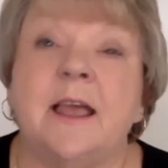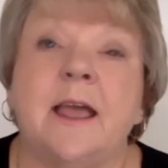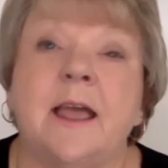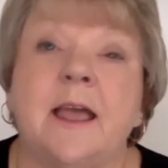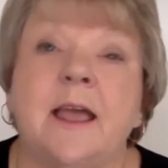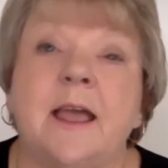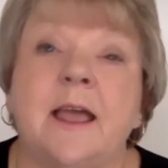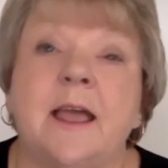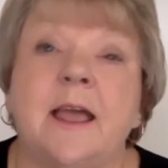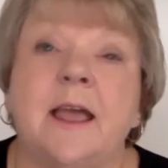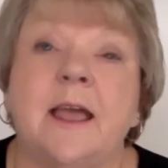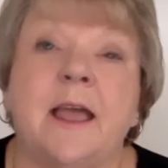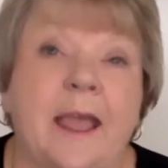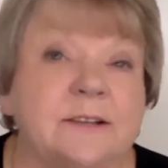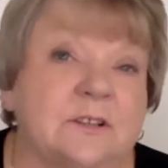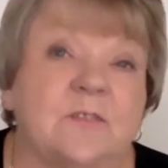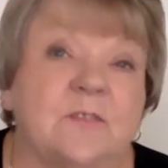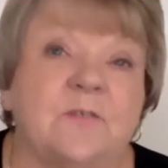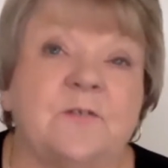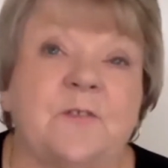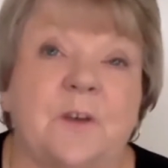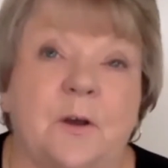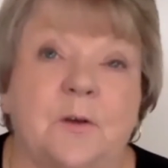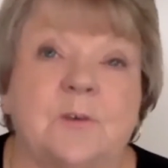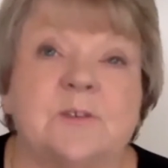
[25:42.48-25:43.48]
and to the
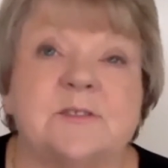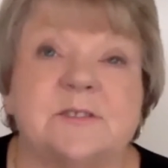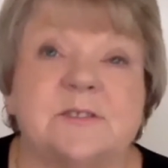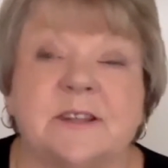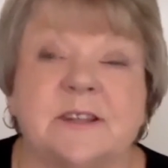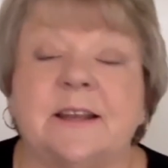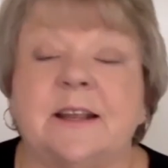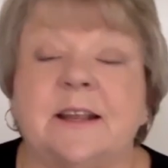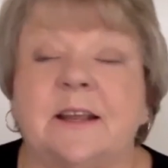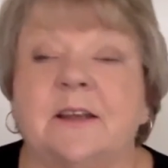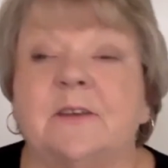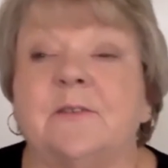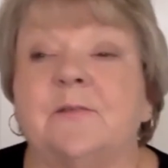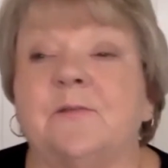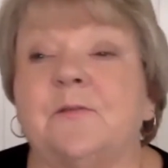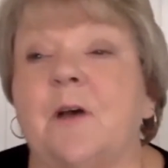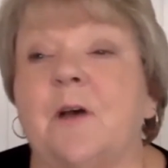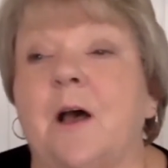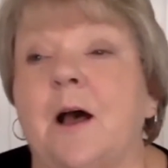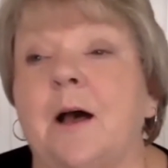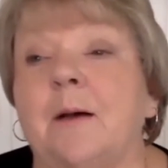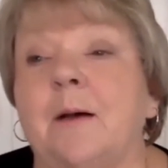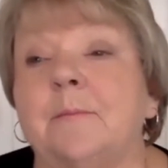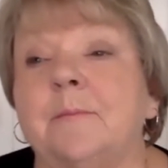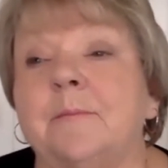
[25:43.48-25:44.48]
folks that
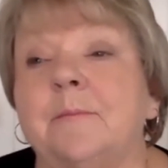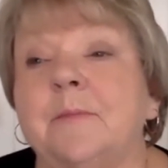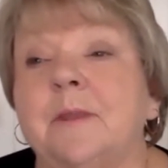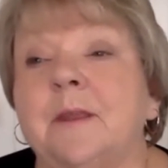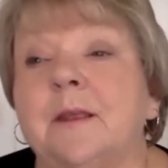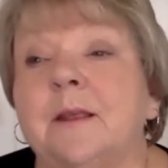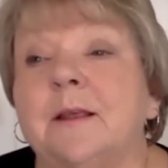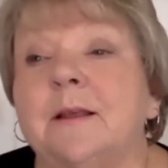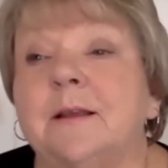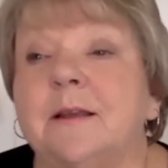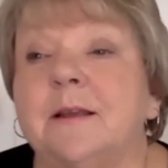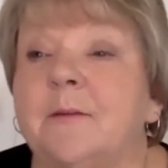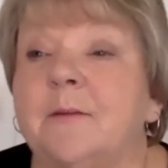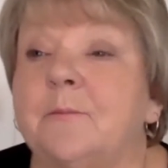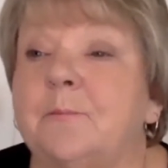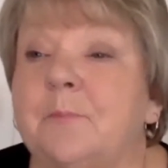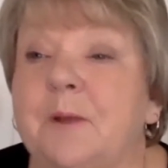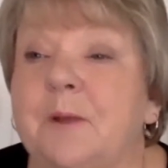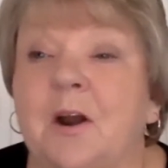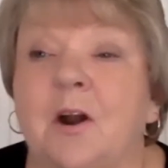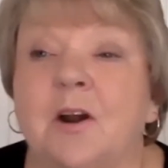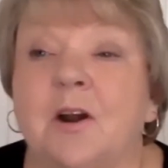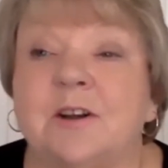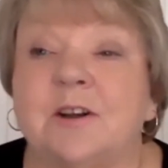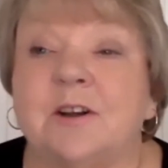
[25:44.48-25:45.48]
have
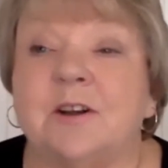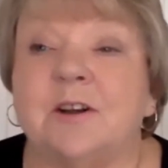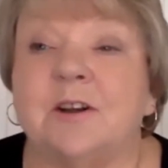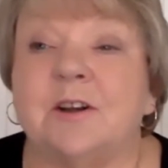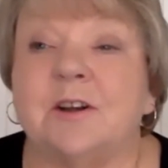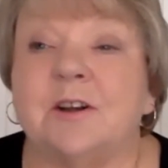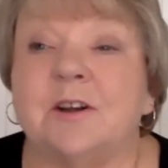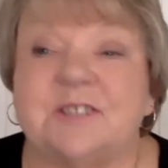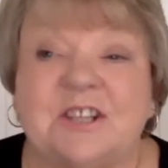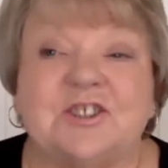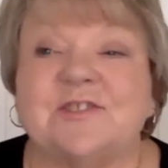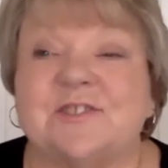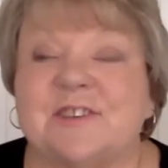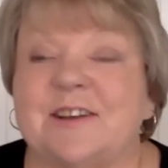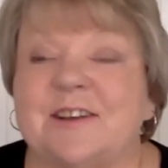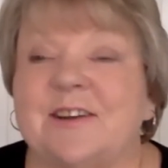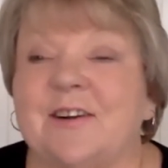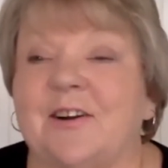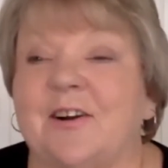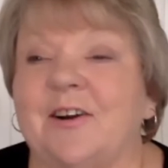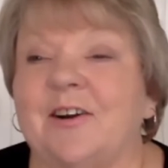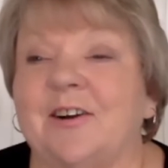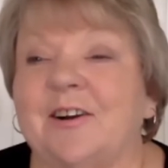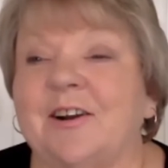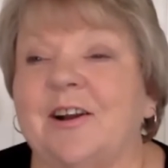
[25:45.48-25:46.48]
been our teachers and
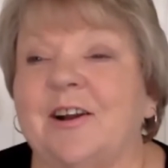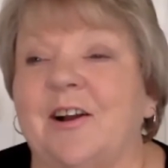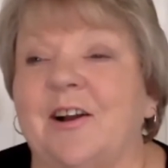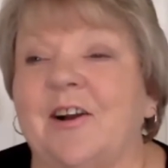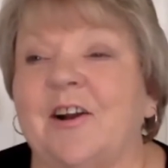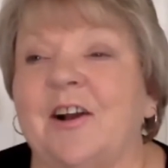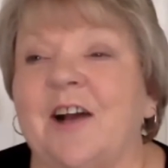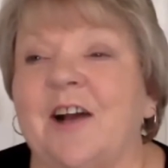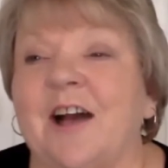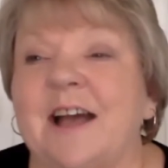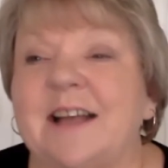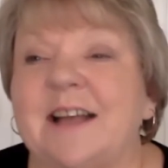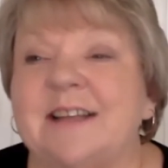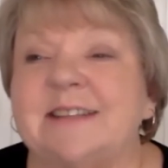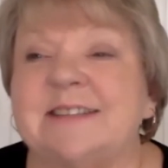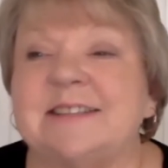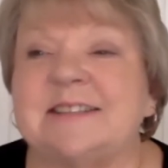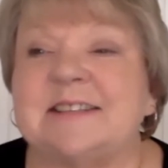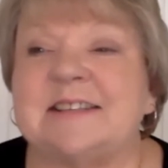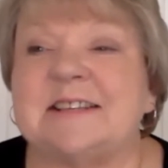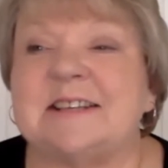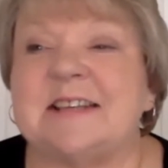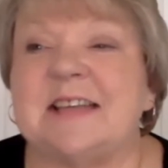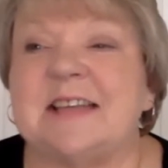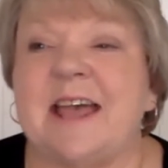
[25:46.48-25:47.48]
our guides
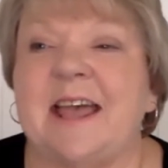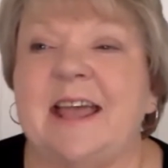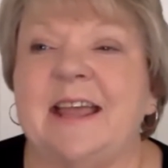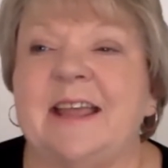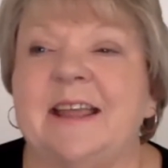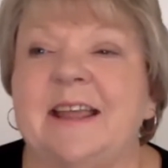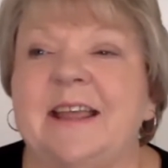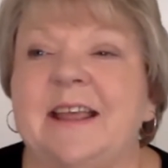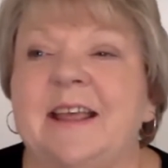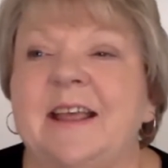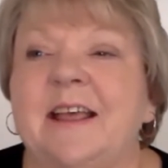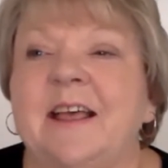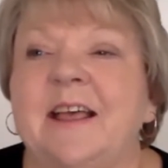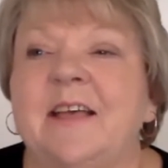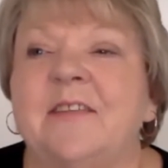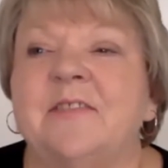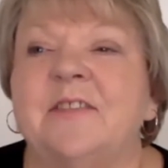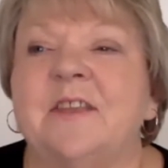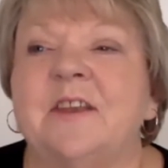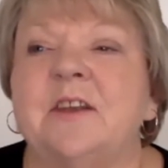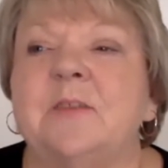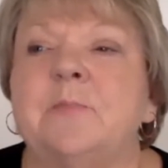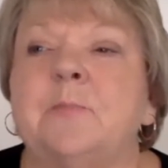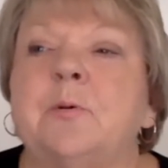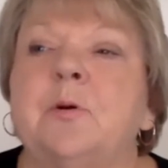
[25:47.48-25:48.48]
today
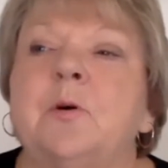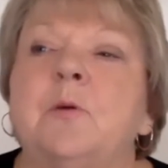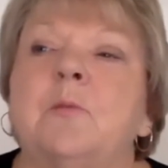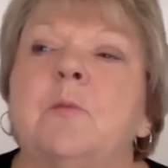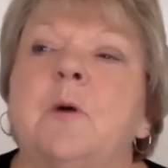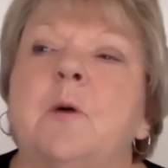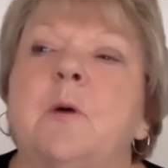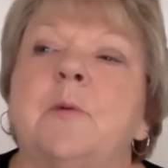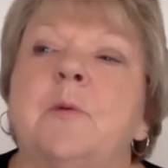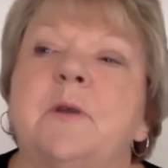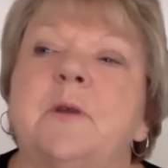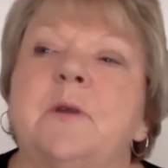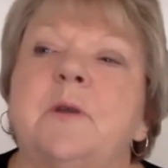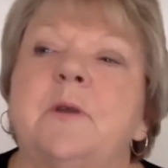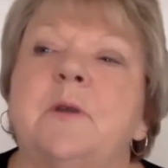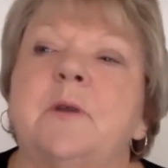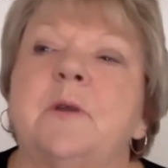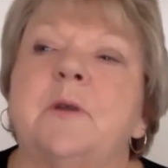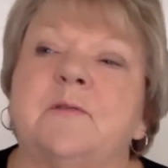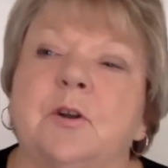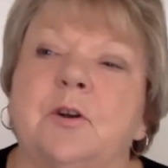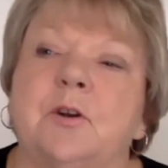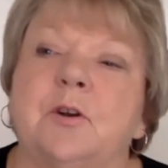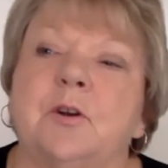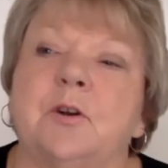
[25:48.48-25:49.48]
than to put what we've
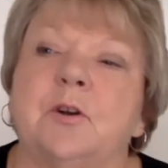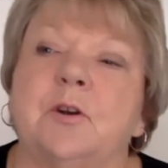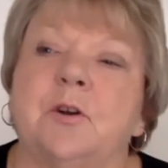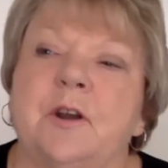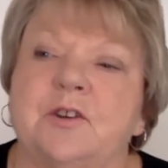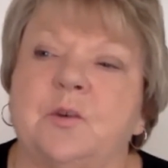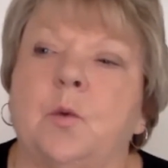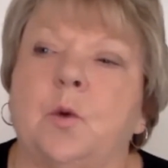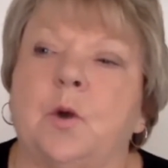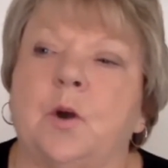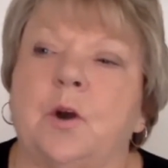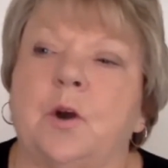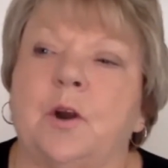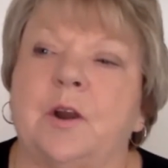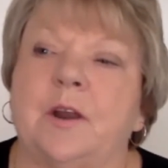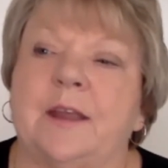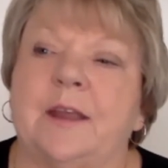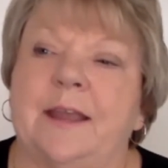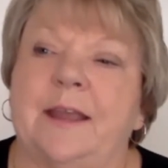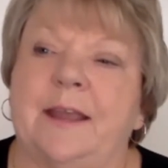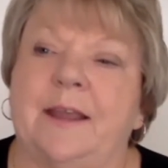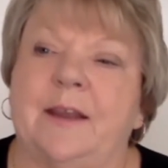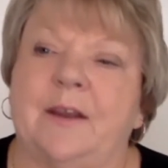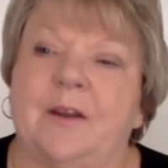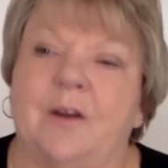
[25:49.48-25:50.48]
learned to work
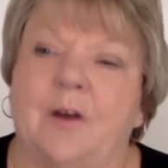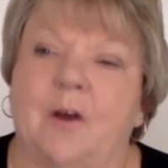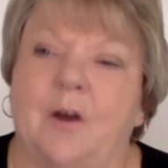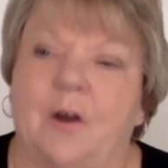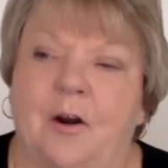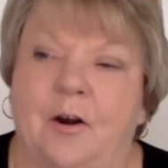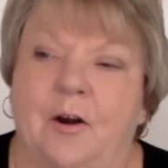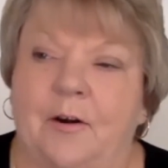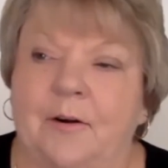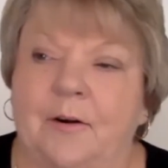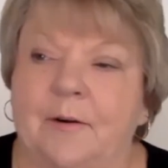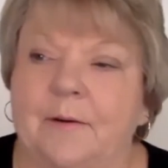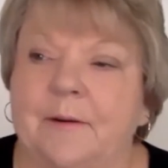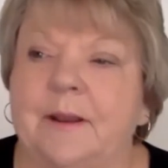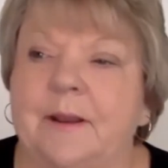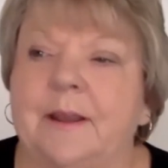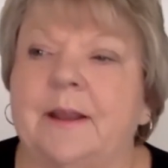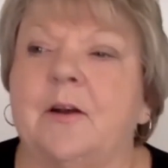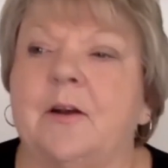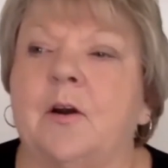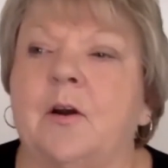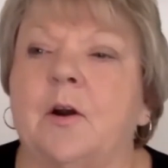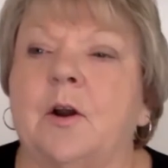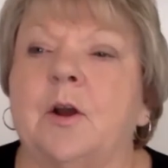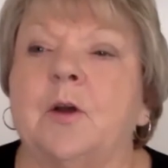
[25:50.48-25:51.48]
in our
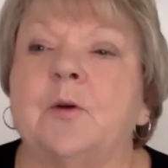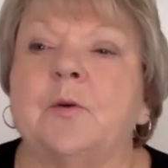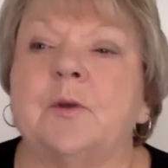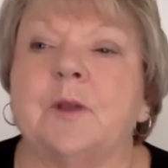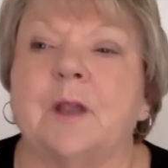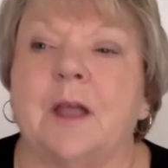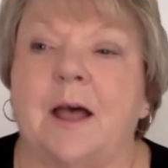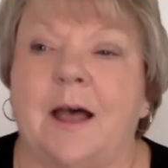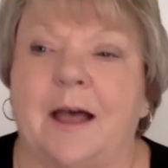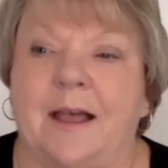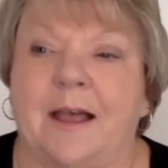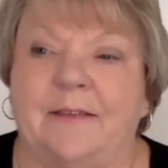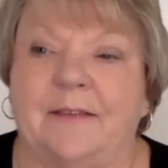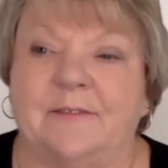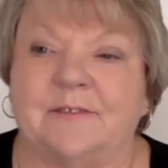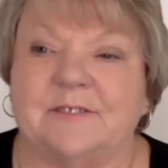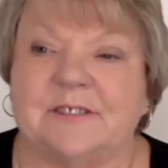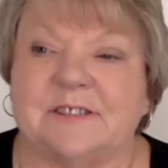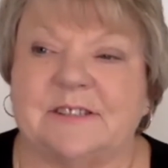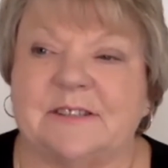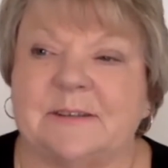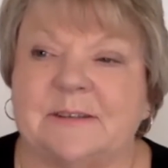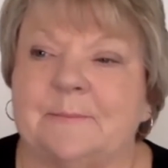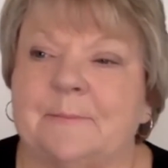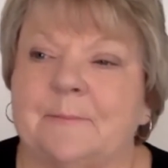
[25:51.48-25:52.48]
own
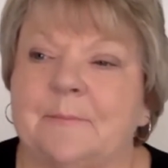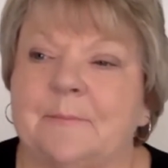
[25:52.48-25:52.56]
lives.